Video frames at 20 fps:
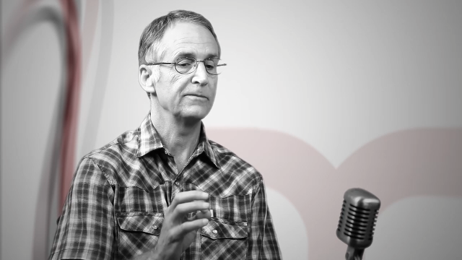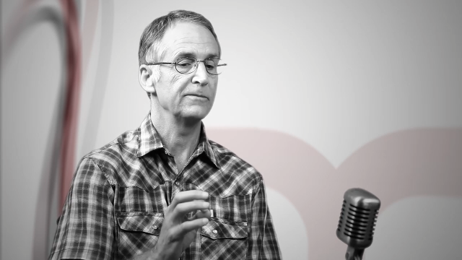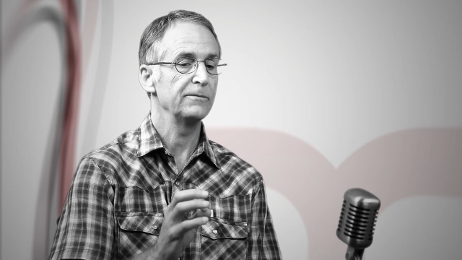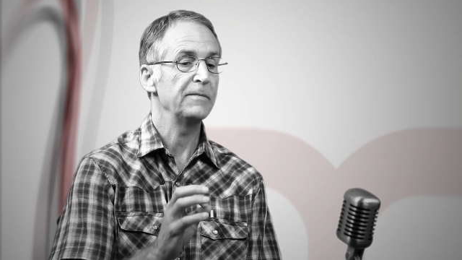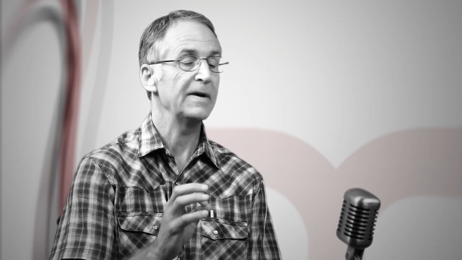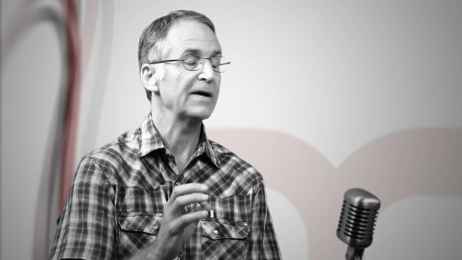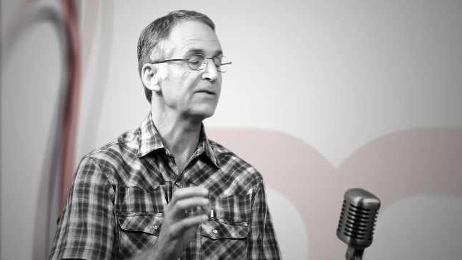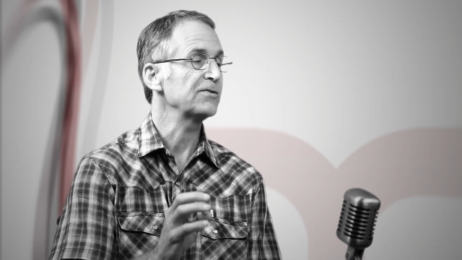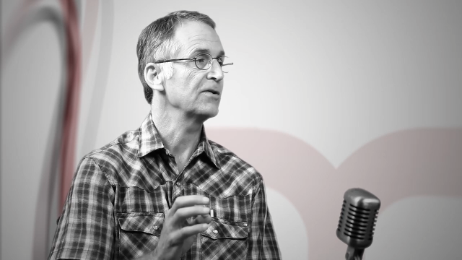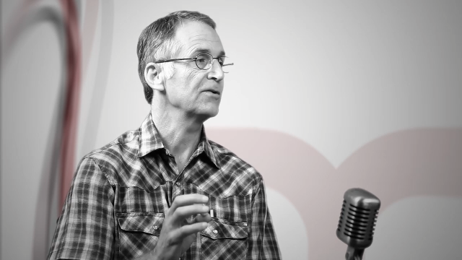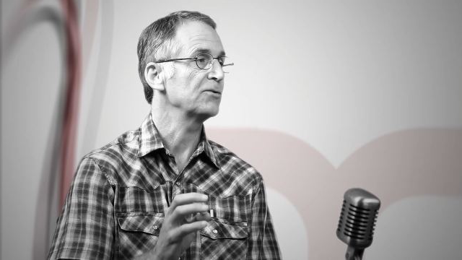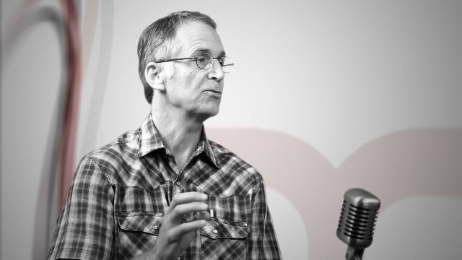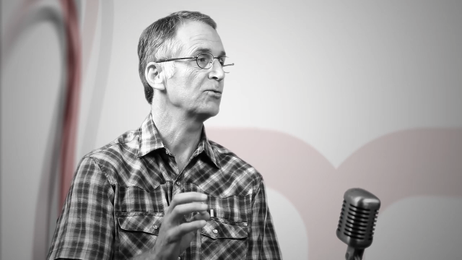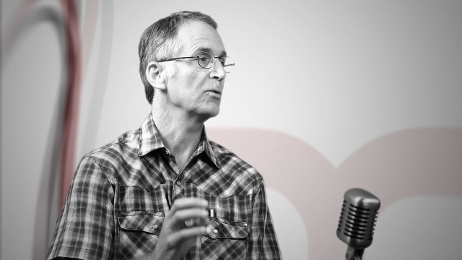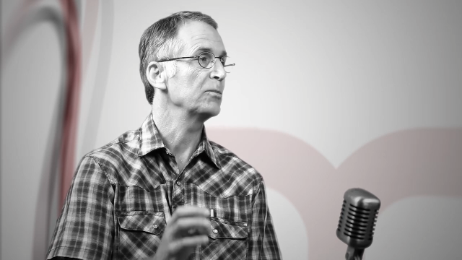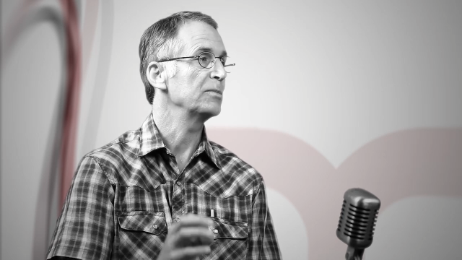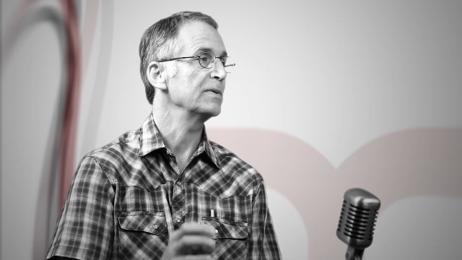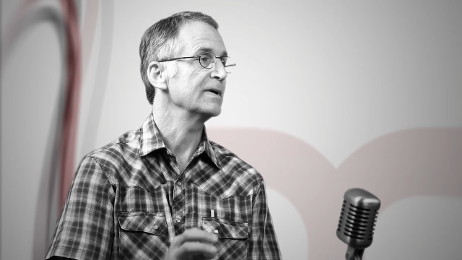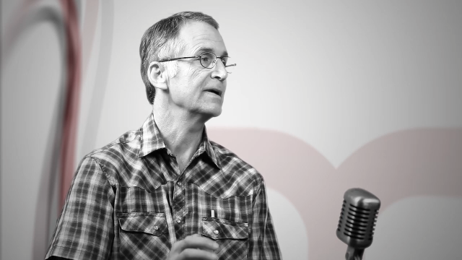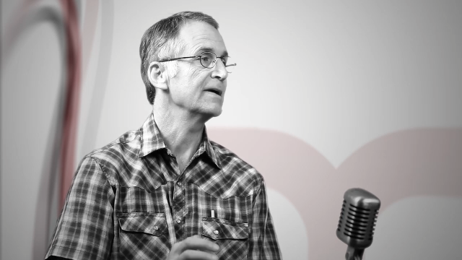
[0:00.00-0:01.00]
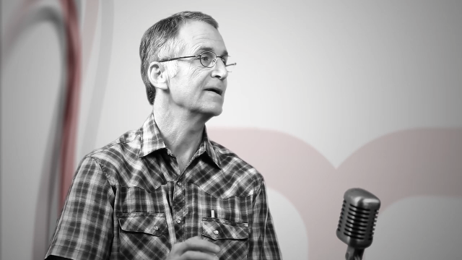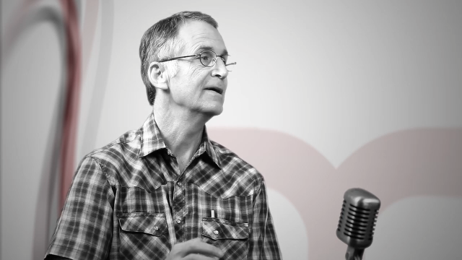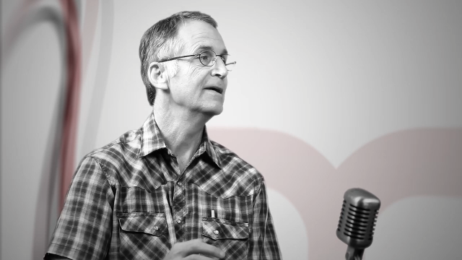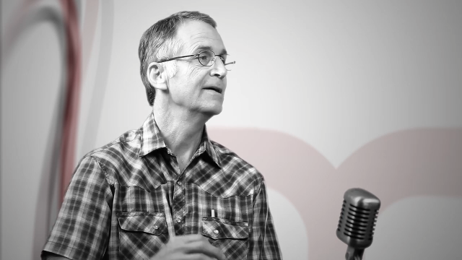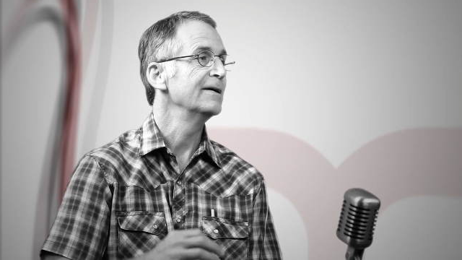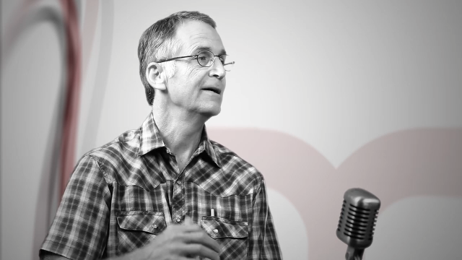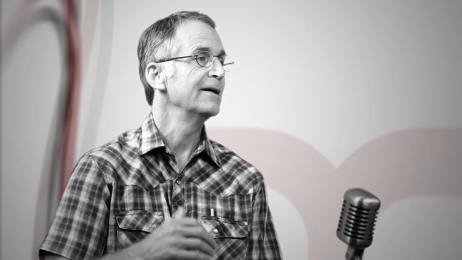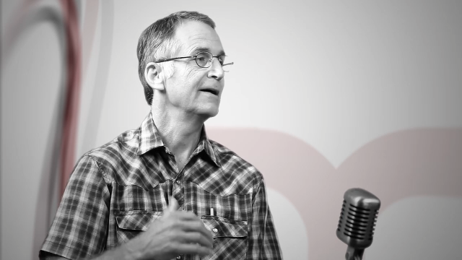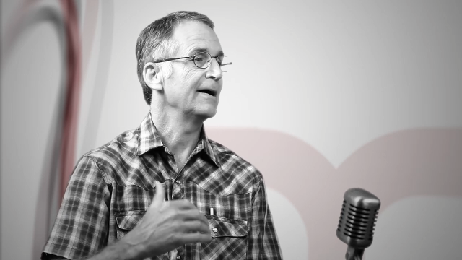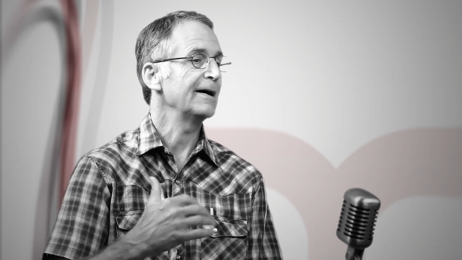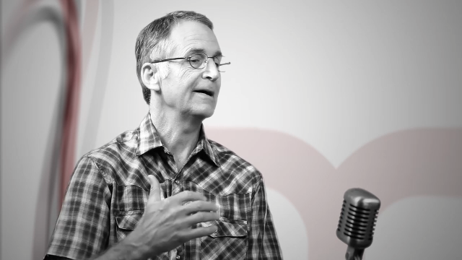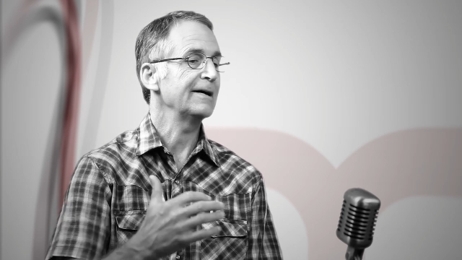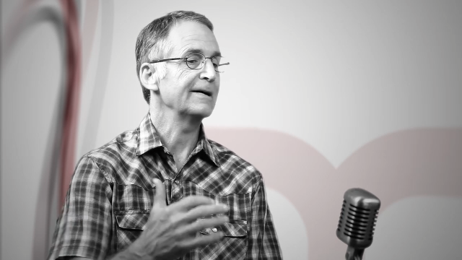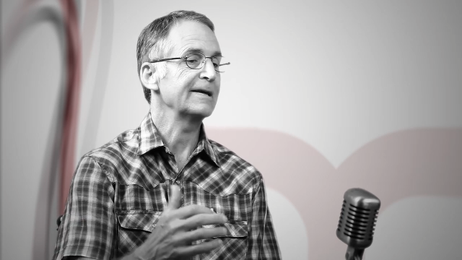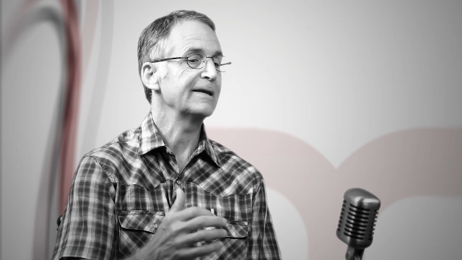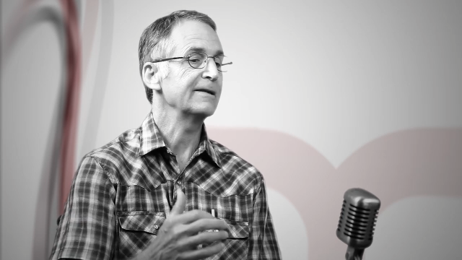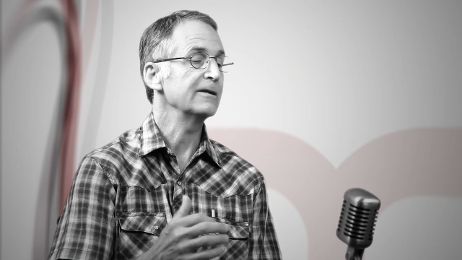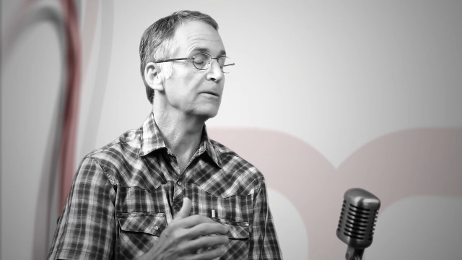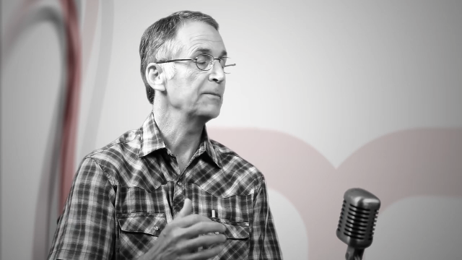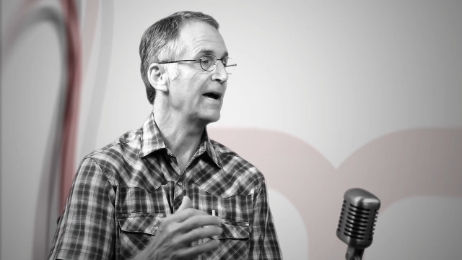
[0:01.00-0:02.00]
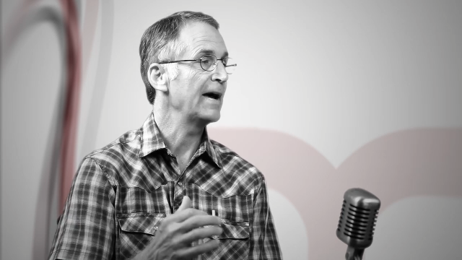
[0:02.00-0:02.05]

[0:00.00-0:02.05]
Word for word: message will be uh, in the